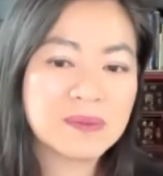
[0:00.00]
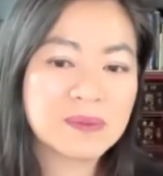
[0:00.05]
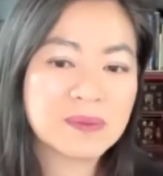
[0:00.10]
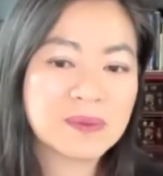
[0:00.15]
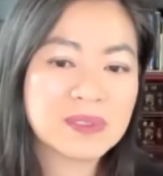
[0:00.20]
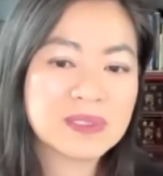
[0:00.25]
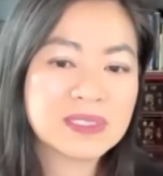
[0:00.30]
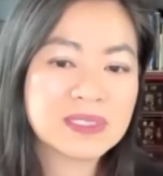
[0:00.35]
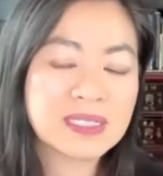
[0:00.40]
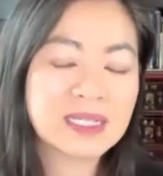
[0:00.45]

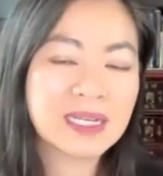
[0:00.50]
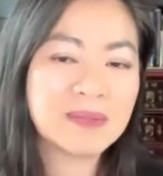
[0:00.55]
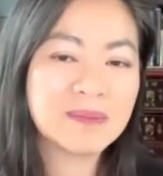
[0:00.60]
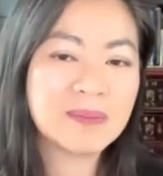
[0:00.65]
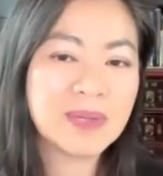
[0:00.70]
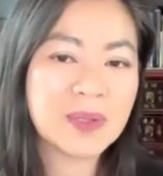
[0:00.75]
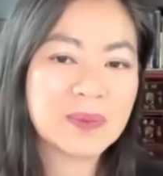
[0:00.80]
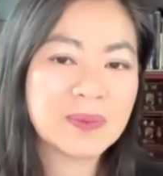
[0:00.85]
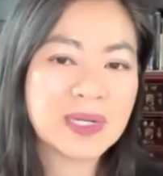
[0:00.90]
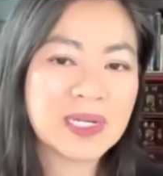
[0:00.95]
words again
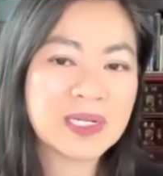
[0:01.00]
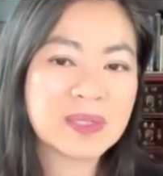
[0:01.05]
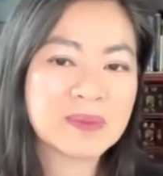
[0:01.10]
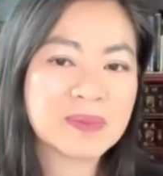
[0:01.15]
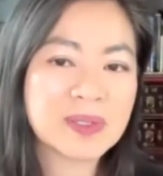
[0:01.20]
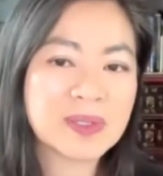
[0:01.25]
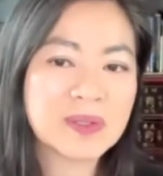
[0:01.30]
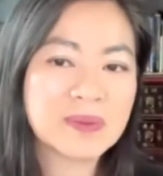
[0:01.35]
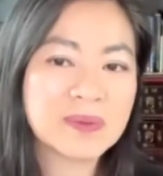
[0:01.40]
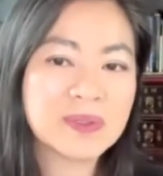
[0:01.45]
by Rainer
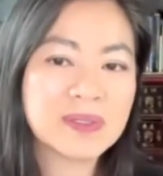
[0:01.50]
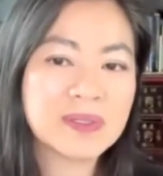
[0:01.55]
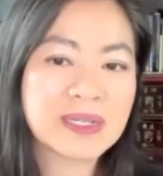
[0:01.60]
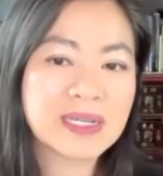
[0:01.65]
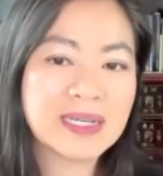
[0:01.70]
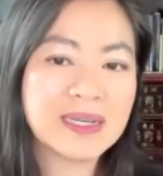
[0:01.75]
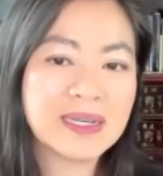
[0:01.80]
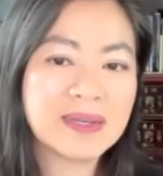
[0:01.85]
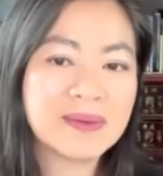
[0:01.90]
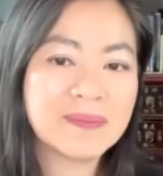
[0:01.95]
Maria
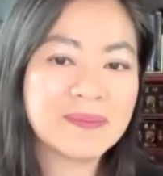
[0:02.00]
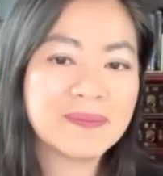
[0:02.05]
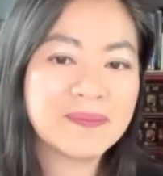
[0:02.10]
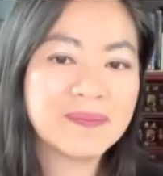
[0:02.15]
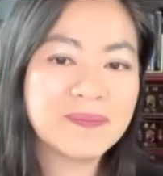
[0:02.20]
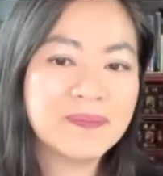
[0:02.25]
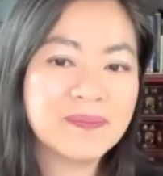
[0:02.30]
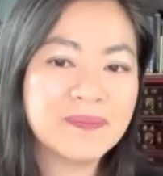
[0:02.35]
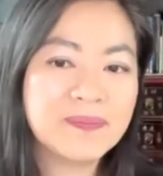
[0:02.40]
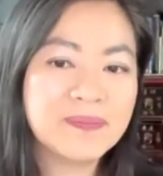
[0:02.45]
Rilke
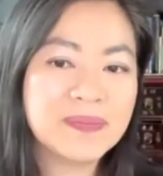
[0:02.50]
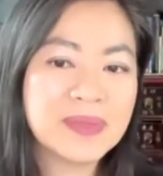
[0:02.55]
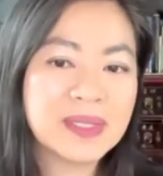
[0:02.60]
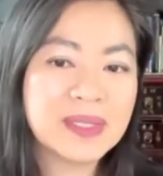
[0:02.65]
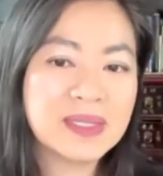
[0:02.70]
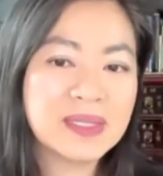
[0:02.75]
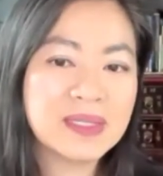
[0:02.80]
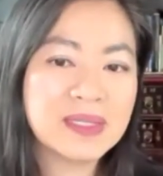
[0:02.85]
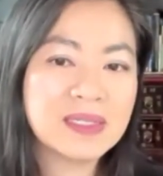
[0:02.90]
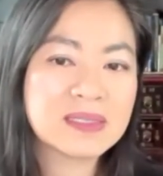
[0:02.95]

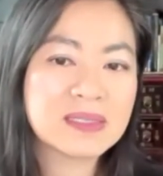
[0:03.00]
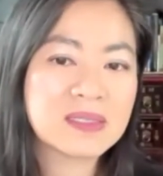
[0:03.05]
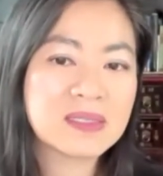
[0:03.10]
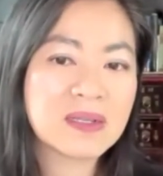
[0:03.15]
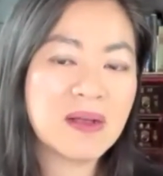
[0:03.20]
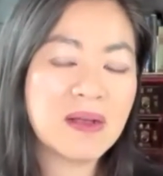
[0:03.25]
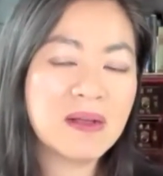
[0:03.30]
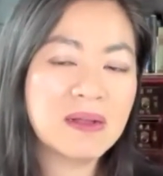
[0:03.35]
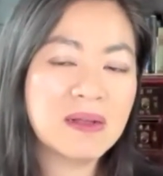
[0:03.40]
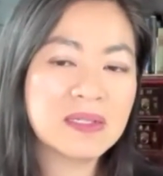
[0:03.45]
this
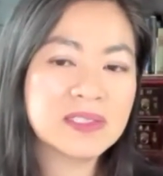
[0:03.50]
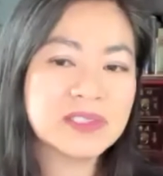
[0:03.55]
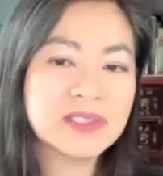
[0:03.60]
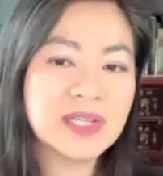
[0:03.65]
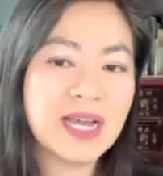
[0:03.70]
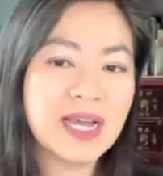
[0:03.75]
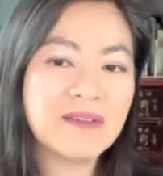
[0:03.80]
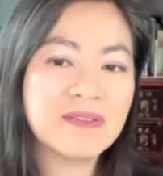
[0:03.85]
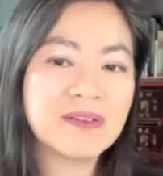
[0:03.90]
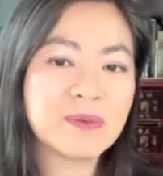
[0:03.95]
call to
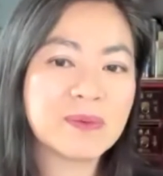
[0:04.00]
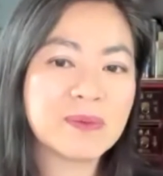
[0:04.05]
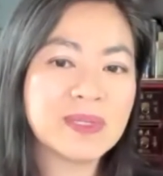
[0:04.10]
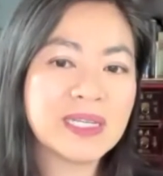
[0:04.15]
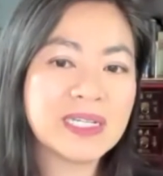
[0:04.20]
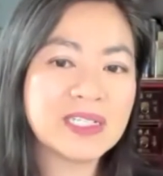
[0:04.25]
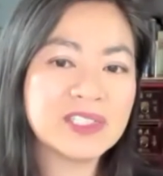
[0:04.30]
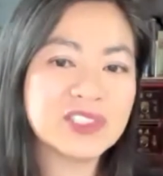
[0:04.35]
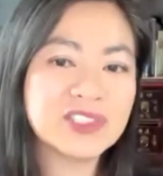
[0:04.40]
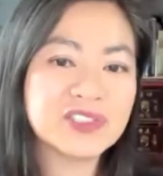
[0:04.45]
have a
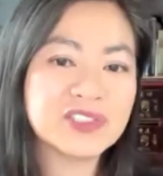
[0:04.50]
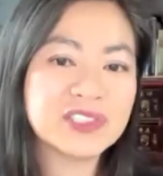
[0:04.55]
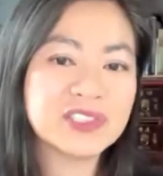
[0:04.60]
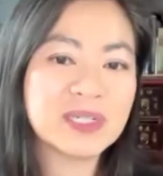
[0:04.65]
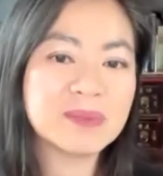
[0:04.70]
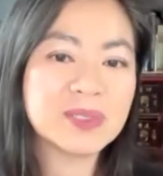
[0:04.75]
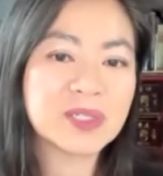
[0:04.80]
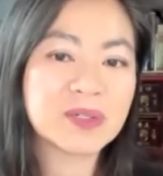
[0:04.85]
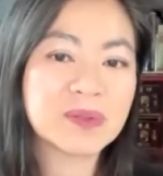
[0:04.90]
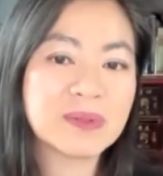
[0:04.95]

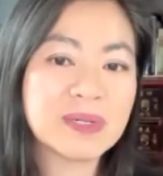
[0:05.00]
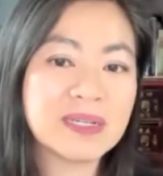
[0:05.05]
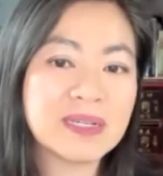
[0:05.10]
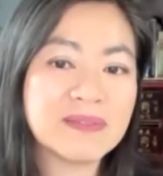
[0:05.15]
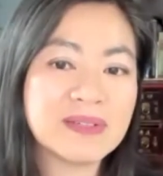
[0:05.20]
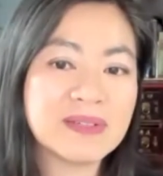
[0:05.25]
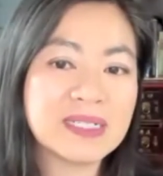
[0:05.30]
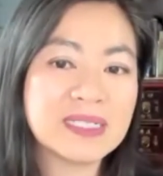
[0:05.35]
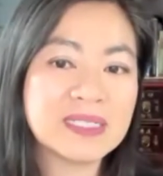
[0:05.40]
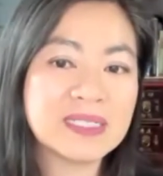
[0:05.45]
relationship to grief
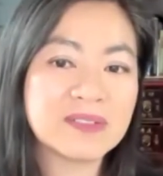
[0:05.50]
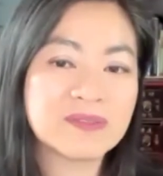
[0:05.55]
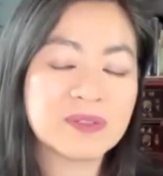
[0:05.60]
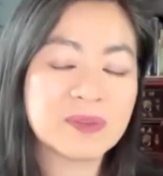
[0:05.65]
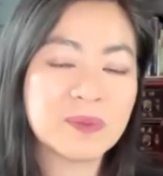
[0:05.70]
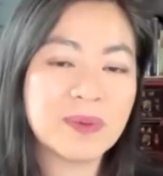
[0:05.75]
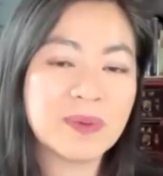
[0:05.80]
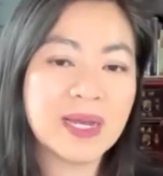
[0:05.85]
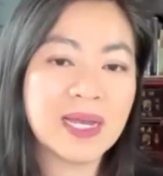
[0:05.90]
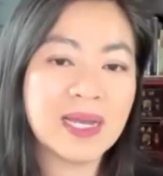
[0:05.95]
in a different
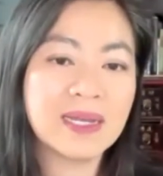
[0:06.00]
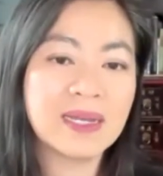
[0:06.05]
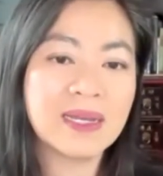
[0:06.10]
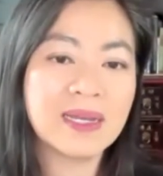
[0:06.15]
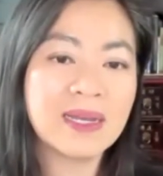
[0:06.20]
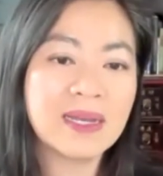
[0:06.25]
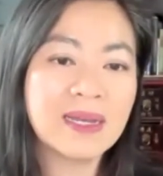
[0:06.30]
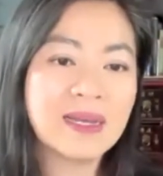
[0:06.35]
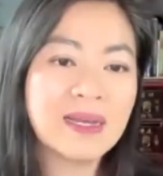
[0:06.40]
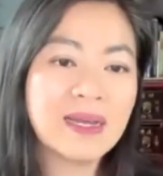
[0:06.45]
way,
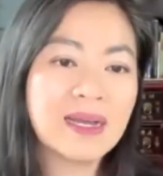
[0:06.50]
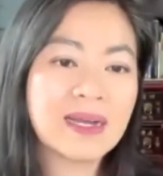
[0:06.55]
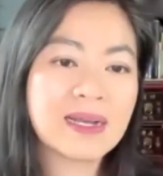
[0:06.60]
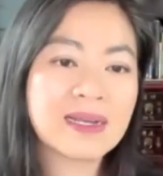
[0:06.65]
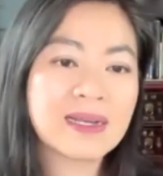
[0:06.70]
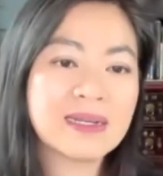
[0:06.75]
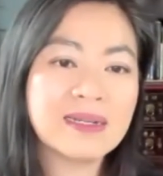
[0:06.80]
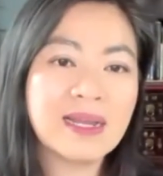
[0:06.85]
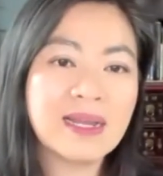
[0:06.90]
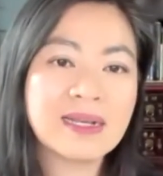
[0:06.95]
a
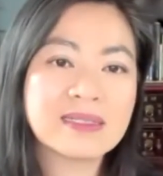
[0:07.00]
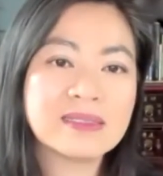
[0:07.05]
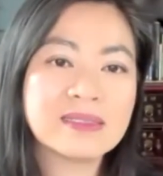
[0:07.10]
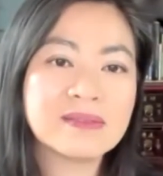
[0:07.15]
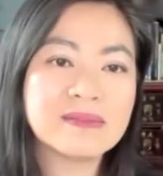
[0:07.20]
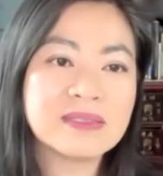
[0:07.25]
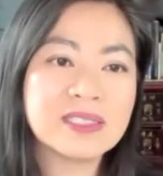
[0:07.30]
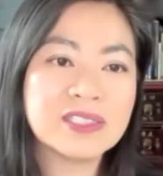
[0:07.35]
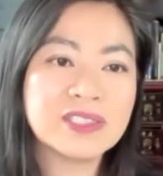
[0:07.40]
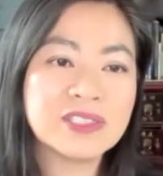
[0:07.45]

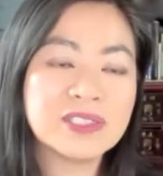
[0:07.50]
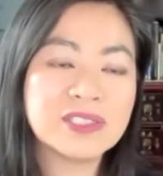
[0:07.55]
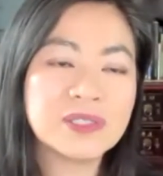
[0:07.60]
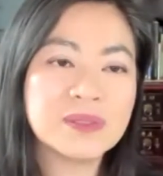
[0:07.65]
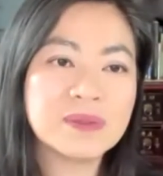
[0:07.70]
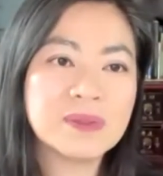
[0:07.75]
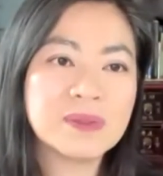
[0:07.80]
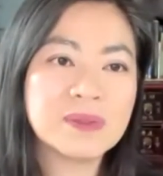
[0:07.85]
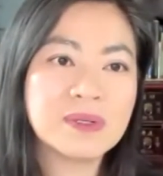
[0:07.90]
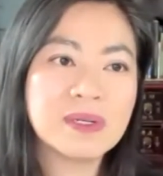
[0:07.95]
connective
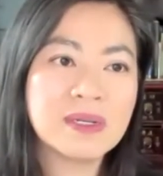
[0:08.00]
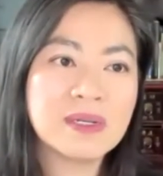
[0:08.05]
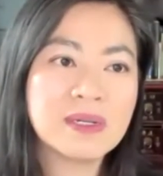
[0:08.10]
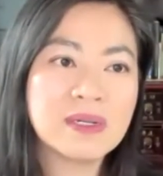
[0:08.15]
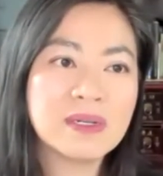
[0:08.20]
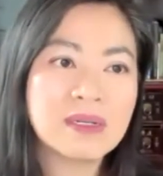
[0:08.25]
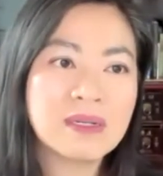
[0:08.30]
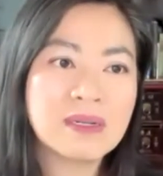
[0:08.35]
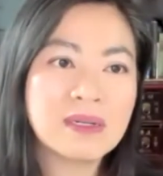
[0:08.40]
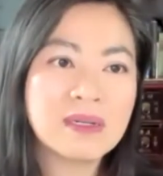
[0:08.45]
tissue
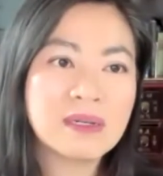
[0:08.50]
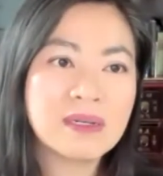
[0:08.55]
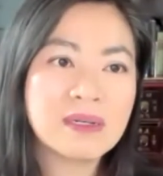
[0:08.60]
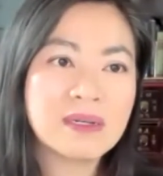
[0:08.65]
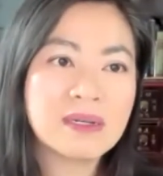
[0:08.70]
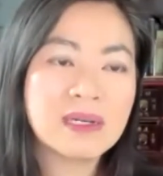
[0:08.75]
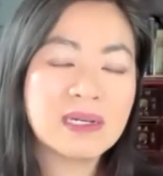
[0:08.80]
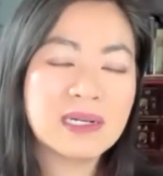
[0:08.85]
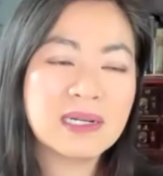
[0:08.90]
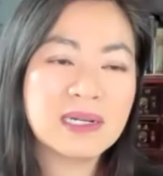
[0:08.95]

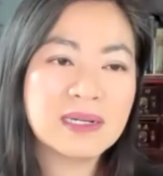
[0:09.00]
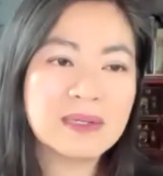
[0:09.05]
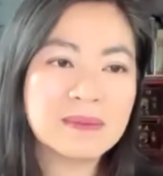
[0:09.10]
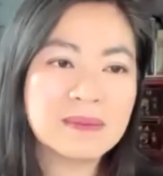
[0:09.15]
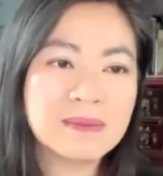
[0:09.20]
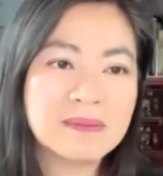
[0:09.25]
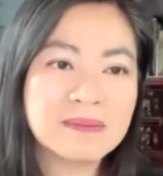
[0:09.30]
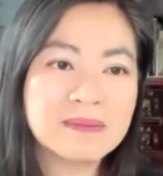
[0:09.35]
um,